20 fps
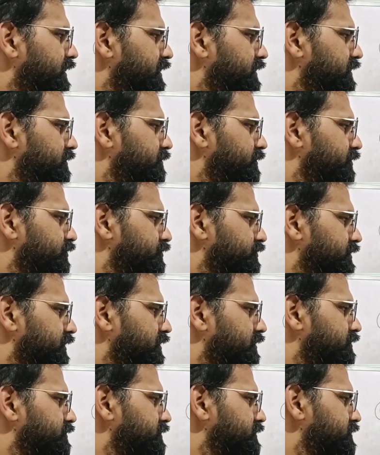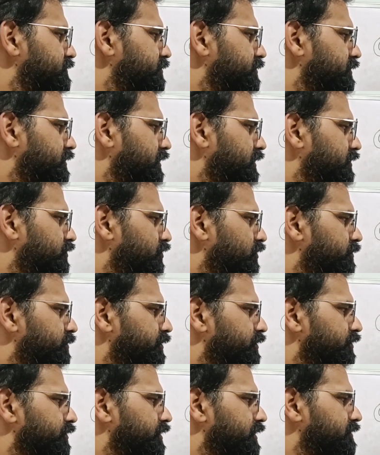and in brucellosis control
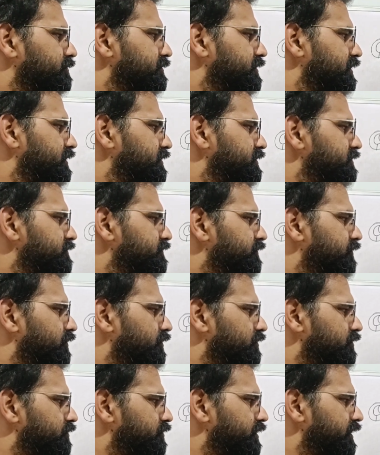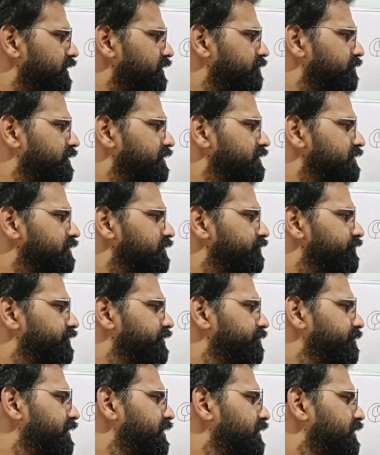program there is 4 to 8 month
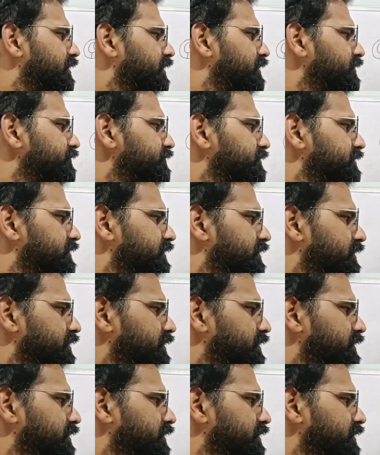female calf